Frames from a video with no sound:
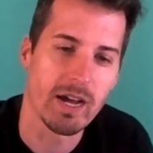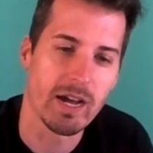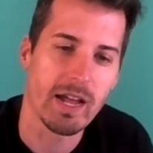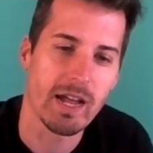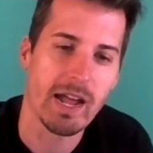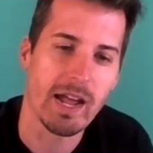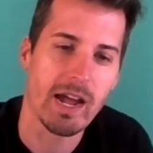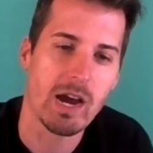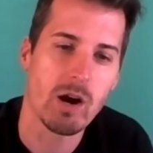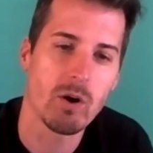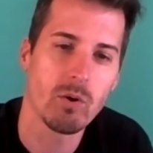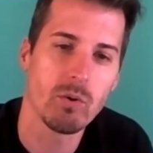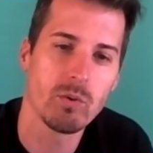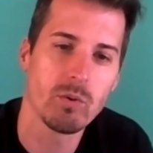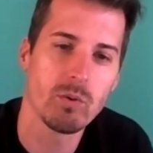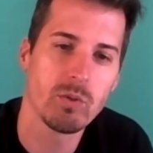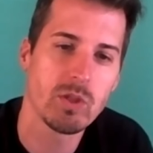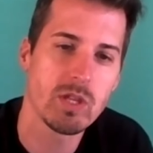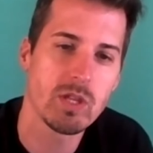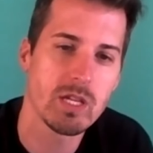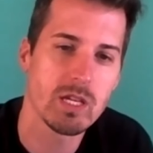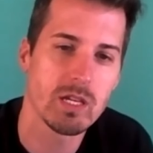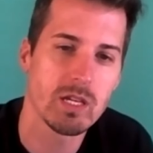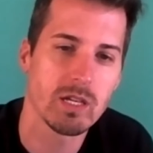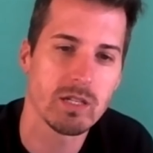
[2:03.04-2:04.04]
how
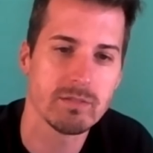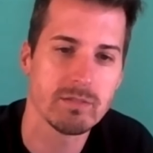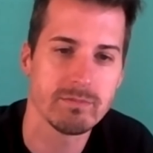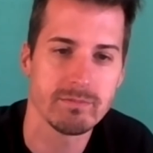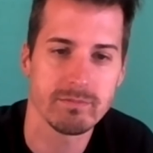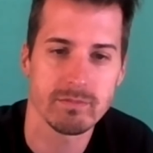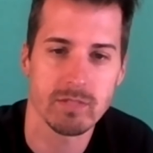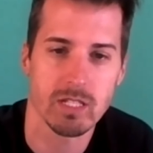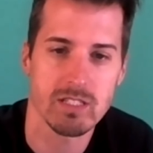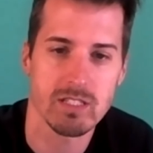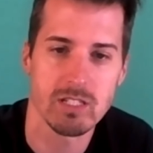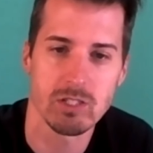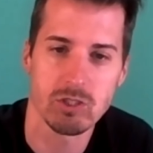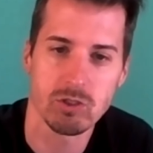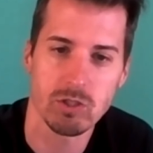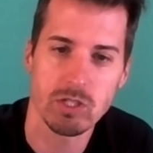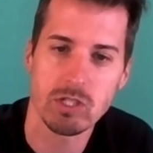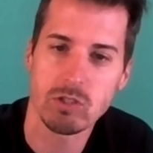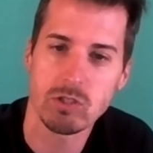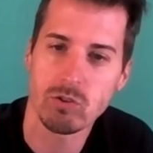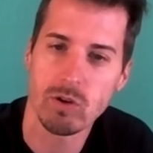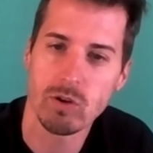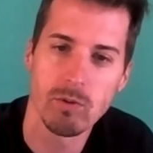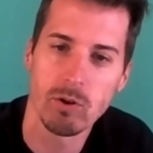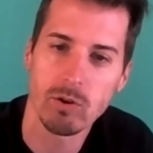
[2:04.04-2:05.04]
the essentially
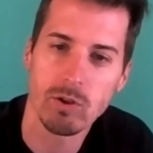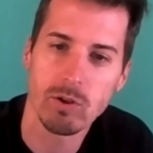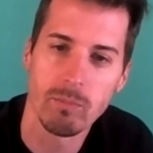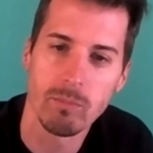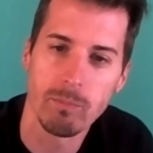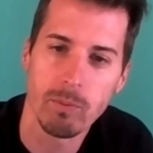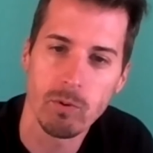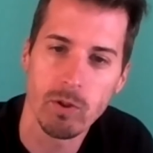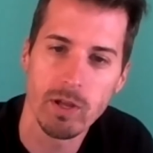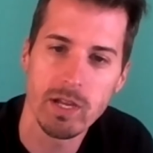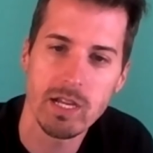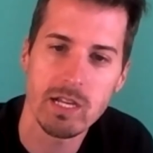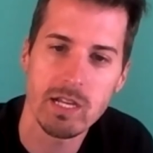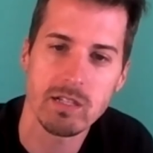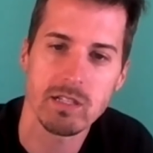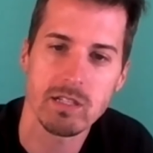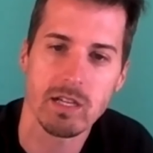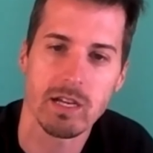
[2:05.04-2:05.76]
criminal complaint,